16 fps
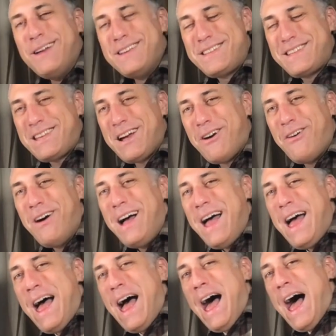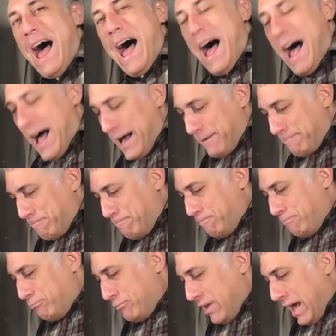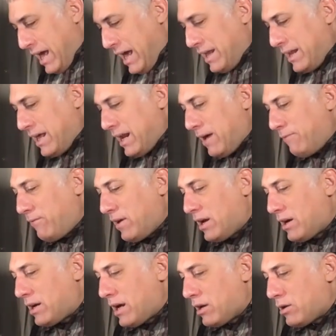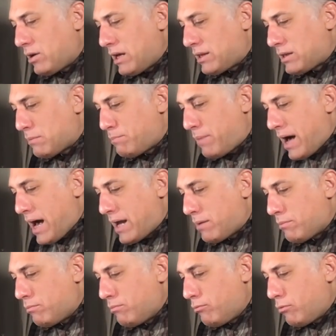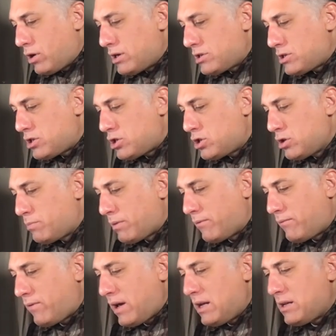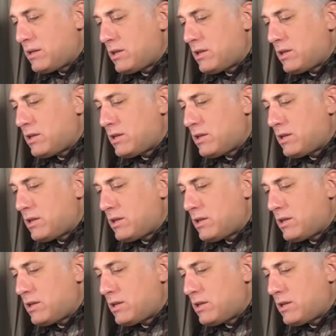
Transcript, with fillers: so, um, and then I figured out at the bottom where it's super faded,